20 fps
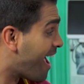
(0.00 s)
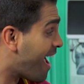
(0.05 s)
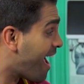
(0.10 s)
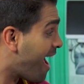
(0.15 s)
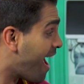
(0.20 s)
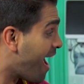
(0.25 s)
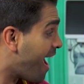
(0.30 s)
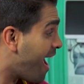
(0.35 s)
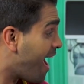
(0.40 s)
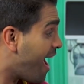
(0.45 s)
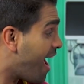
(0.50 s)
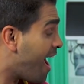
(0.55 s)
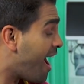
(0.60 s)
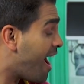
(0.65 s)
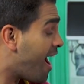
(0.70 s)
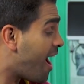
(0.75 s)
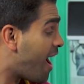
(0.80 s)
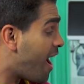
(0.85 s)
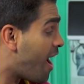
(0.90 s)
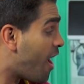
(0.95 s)
Ranj.
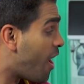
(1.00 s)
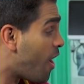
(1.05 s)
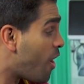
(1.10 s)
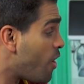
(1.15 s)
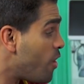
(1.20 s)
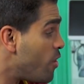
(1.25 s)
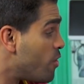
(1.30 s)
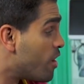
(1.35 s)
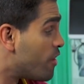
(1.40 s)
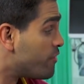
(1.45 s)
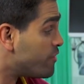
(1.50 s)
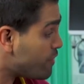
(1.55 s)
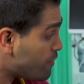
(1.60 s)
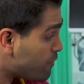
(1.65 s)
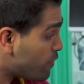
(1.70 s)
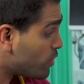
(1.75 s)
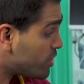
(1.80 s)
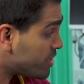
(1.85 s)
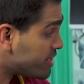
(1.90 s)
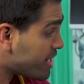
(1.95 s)
Oh, have you
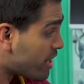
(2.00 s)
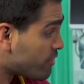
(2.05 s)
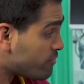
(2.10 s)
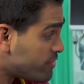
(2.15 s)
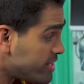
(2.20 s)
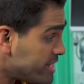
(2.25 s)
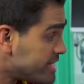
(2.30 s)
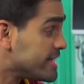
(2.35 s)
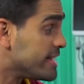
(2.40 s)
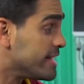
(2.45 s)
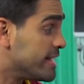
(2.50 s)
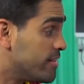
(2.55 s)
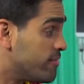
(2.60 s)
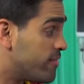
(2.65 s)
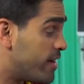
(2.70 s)
fallen down recently,